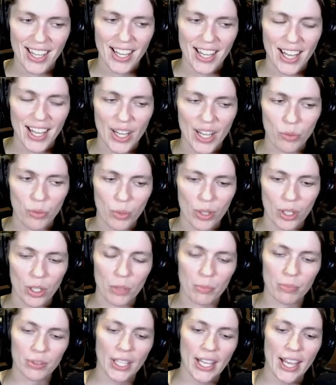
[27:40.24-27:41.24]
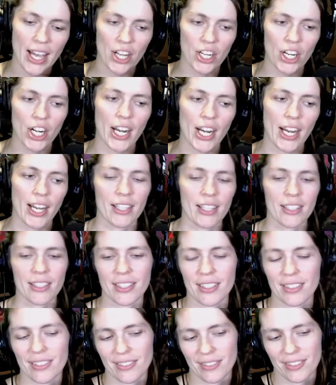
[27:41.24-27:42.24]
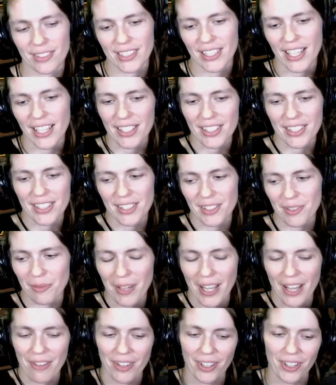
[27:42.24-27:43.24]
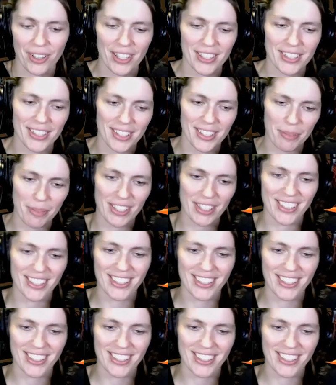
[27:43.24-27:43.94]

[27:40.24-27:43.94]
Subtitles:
And we'll play out our hand. Yes, we have a Colossus Hammer.